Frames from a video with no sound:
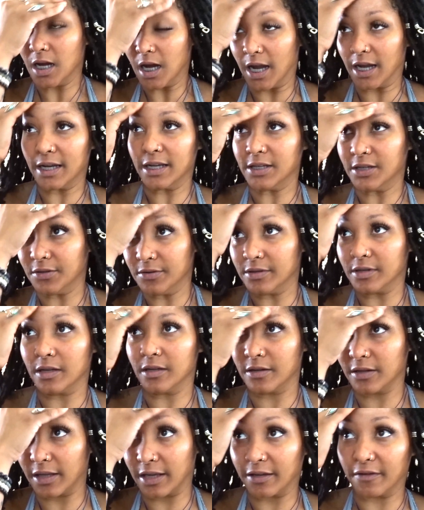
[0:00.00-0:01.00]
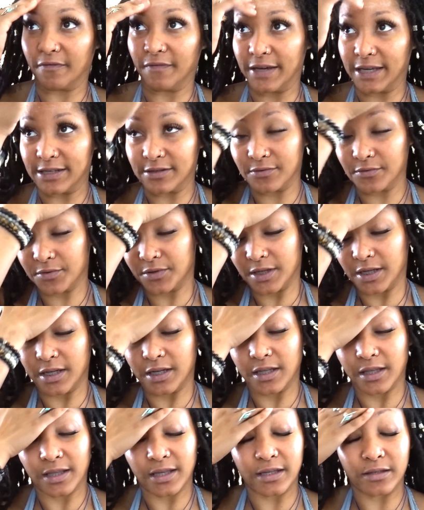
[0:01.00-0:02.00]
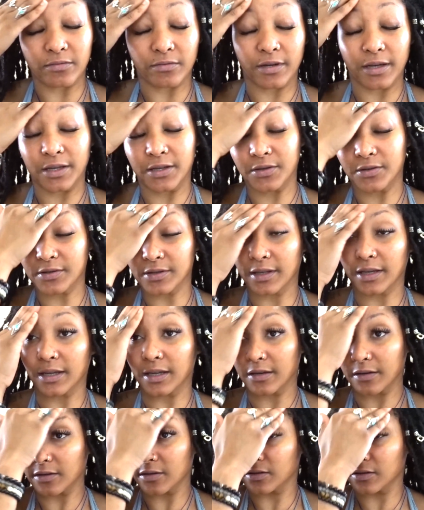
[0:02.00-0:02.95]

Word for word: I can do another like face routine and things that I use, like